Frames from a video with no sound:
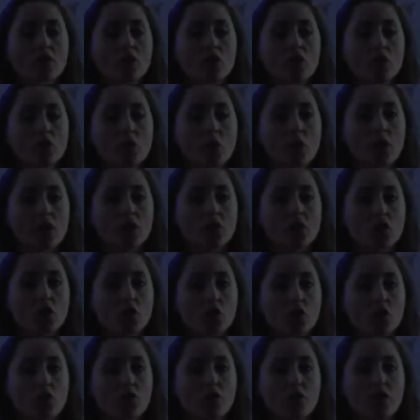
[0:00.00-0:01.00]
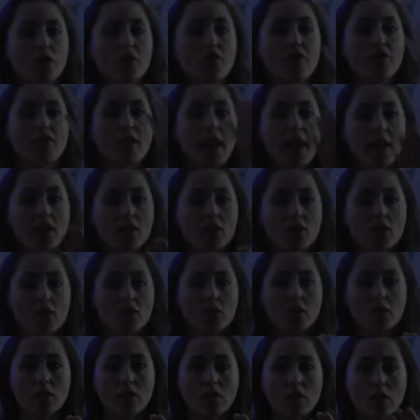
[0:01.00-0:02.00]
to do is to reflect,
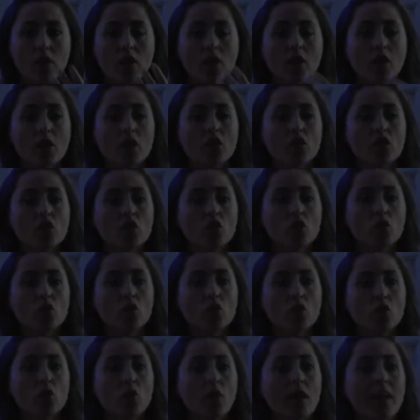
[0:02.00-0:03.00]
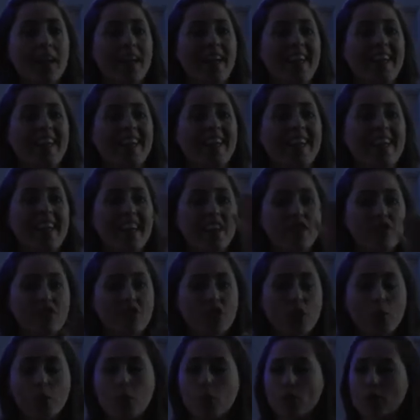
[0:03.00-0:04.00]
to give
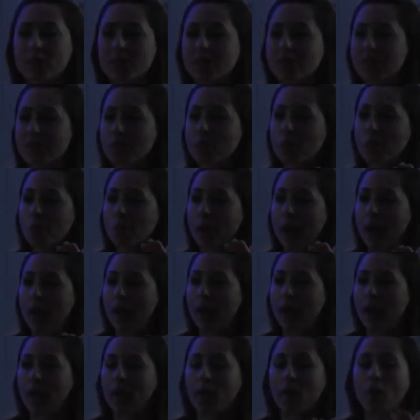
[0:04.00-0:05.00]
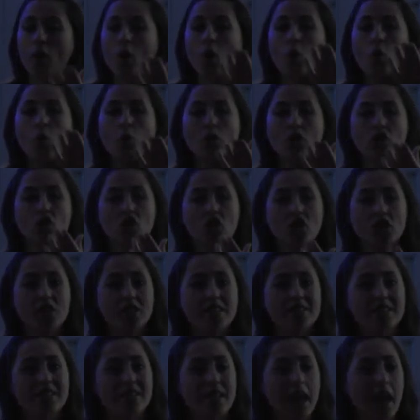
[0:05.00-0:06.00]
the person back what she
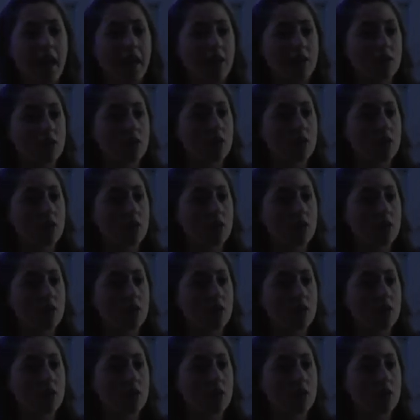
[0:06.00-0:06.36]
said.